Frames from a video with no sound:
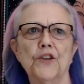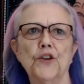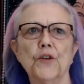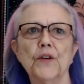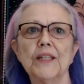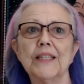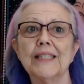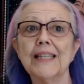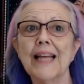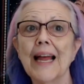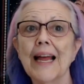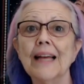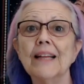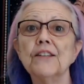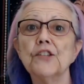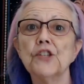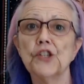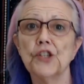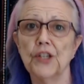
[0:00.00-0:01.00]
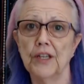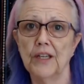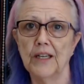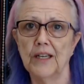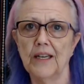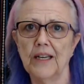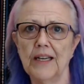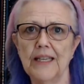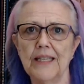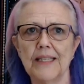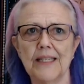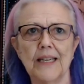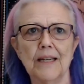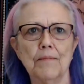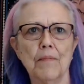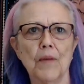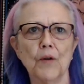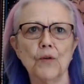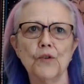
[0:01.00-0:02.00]
your intention is
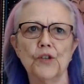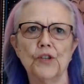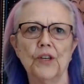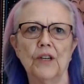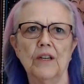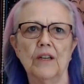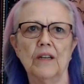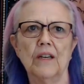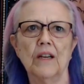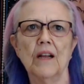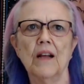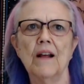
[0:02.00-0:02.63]
in motion,